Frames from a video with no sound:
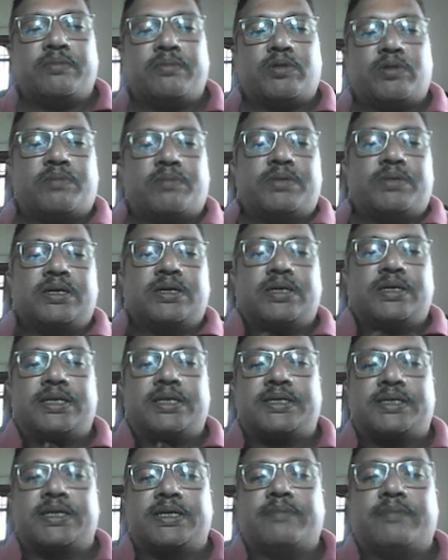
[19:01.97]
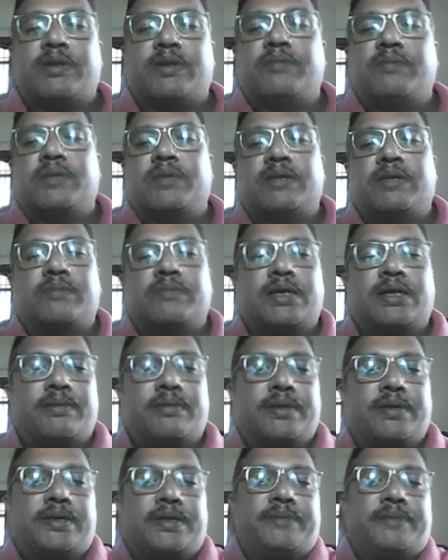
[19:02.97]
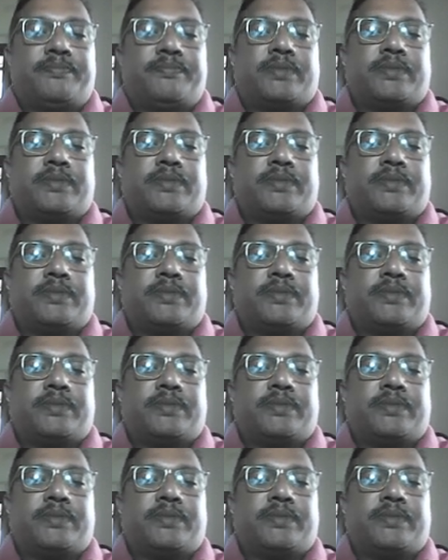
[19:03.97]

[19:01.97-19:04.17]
dot yttrium aluminum garnet.